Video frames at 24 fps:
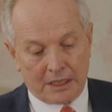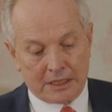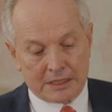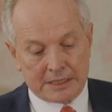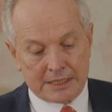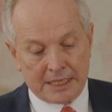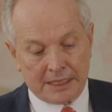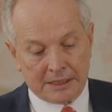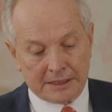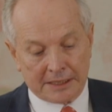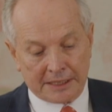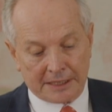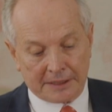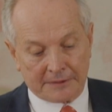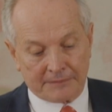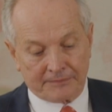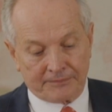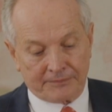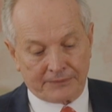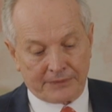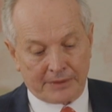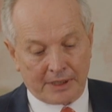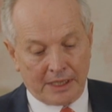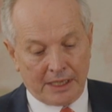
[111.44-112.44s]
telling.
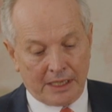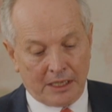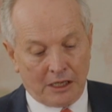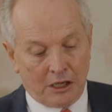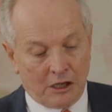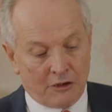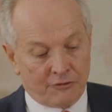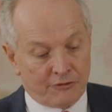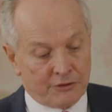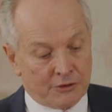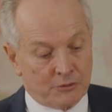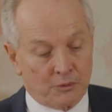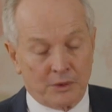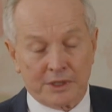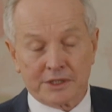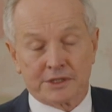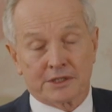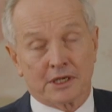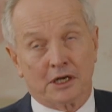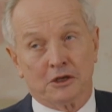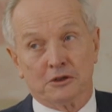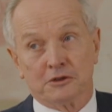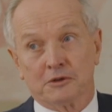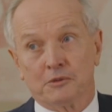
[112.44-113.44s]
Often we're
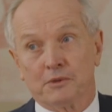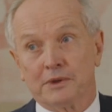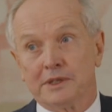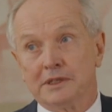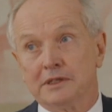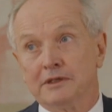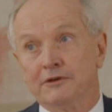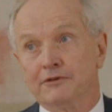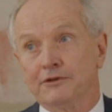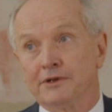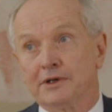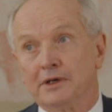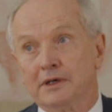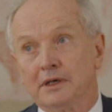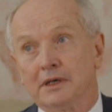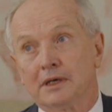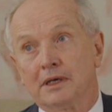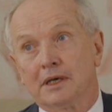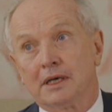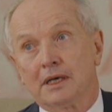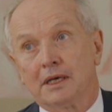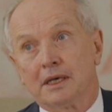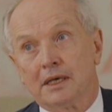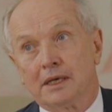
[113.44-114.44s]
told that we live in a
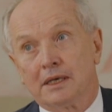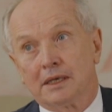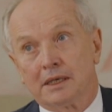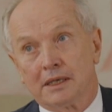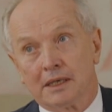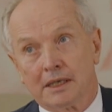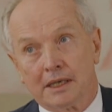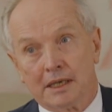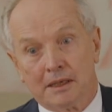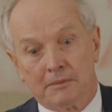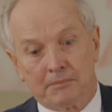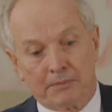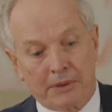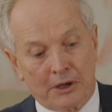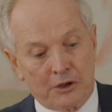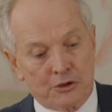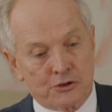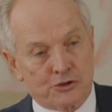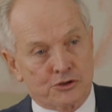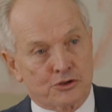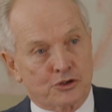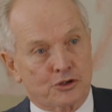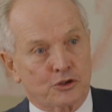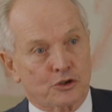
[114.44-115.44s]

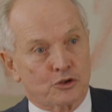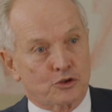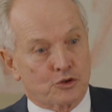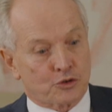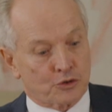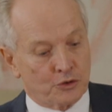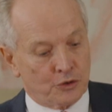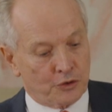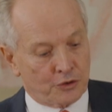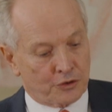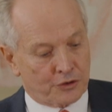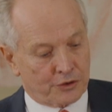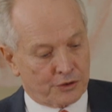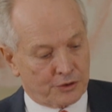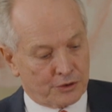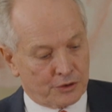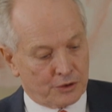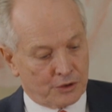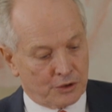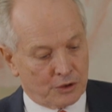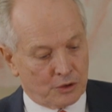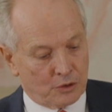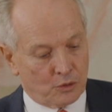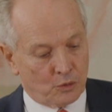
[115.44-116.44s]
post-truth
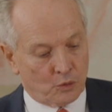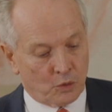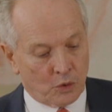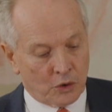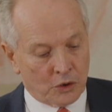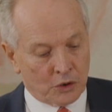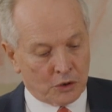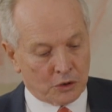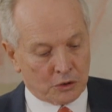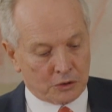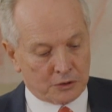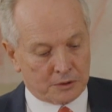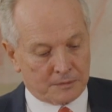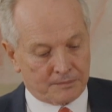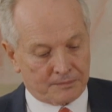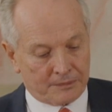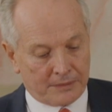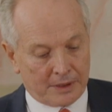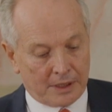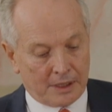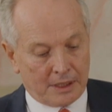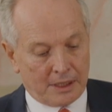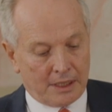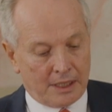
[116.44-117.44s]
world.
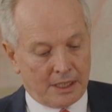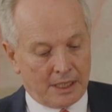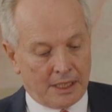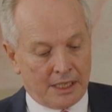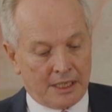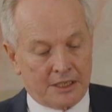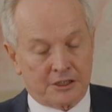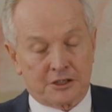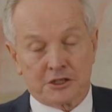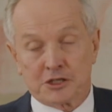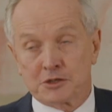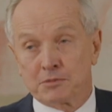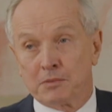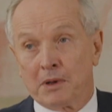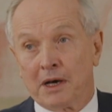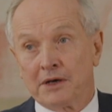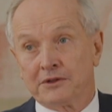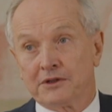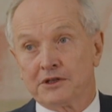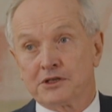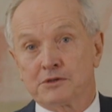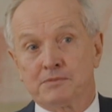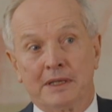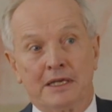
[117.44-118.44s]
Despite
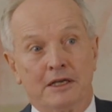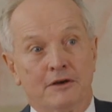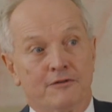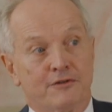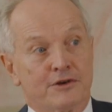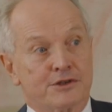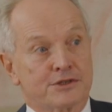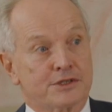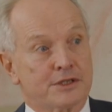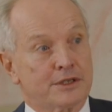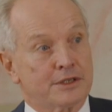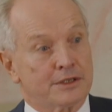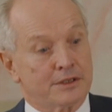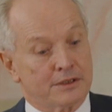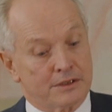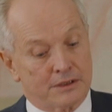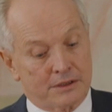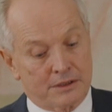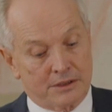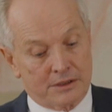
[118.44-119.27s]
this, many of us in